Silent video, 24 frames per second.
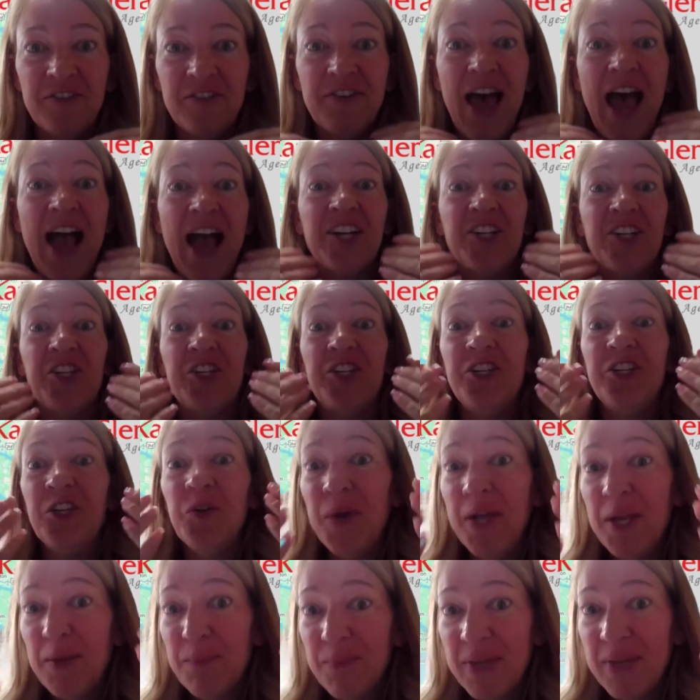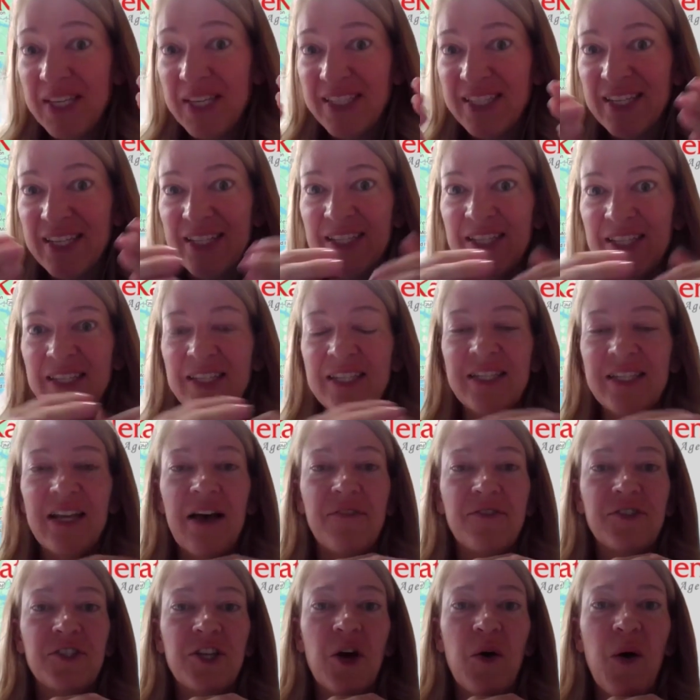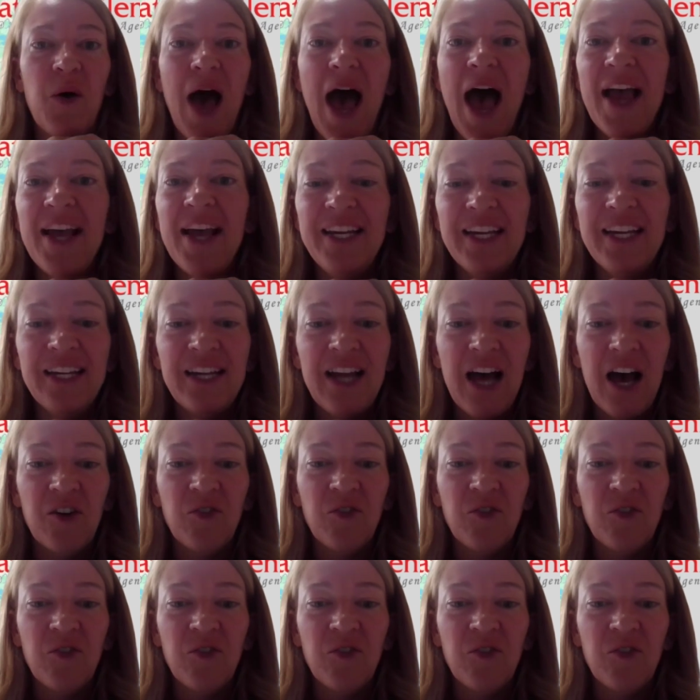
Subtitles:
of actually doing business and stuff. So I did not